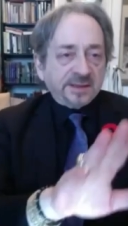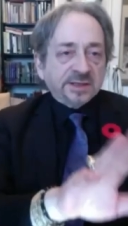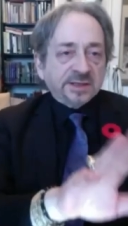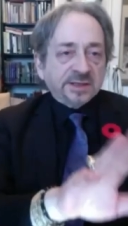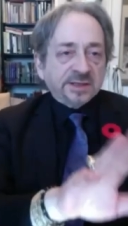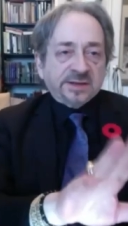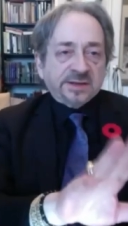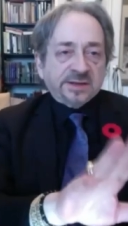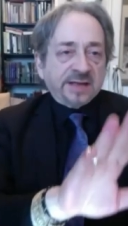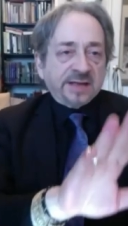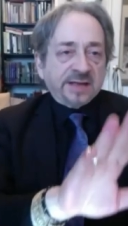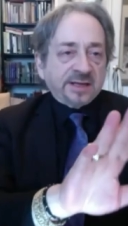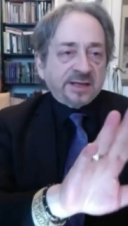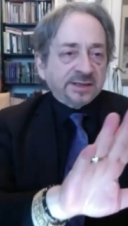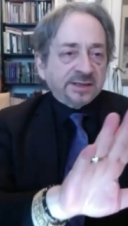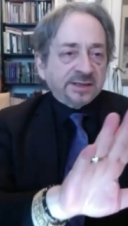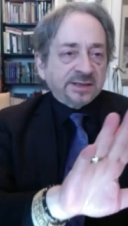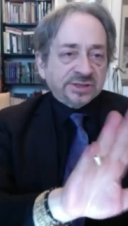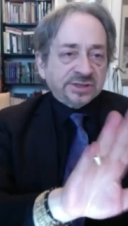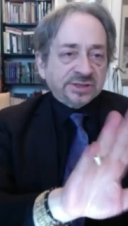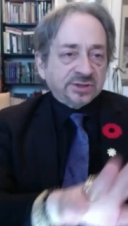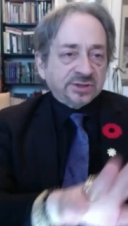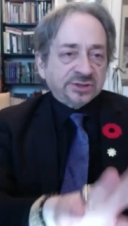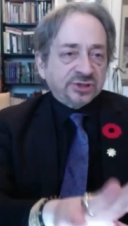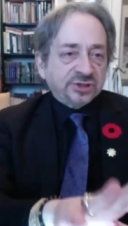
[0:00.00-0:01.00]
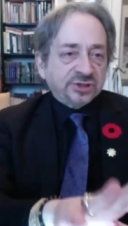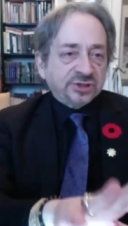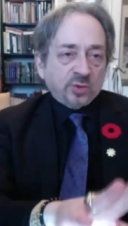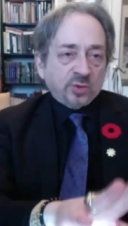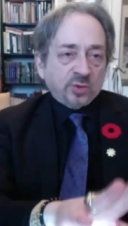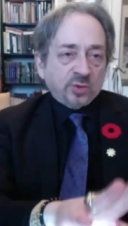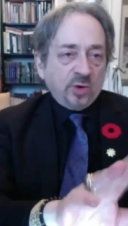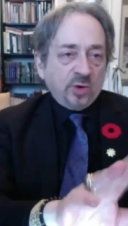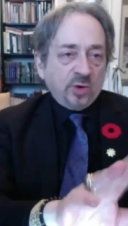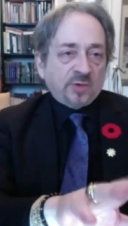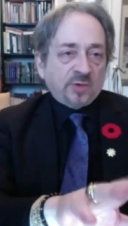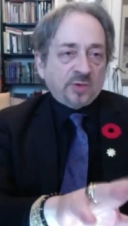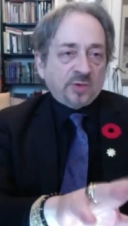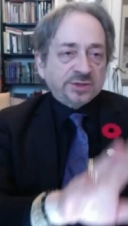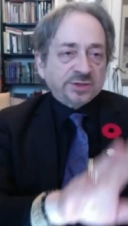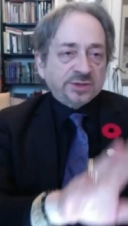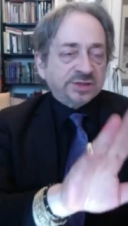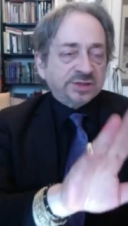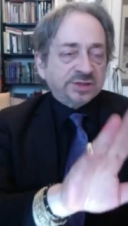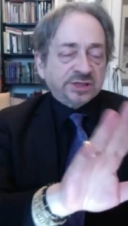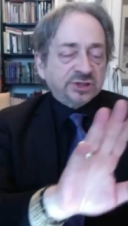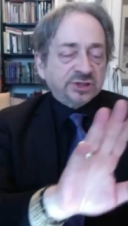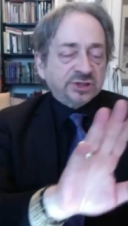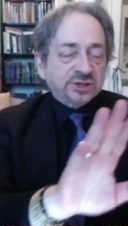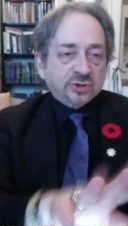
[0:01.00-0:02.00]
that, concerns your work, which is
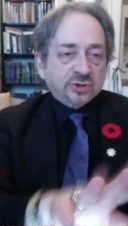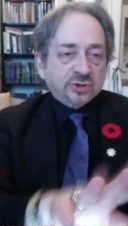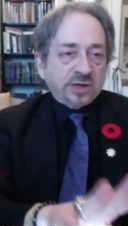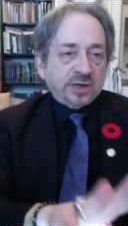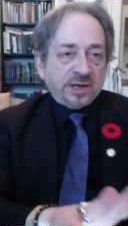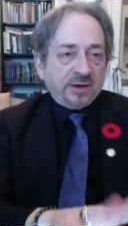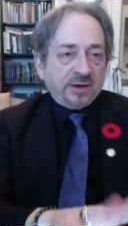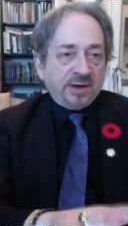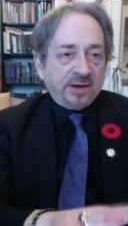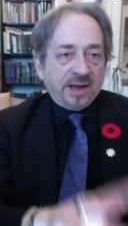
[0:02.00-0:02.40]
extraordinary. I'm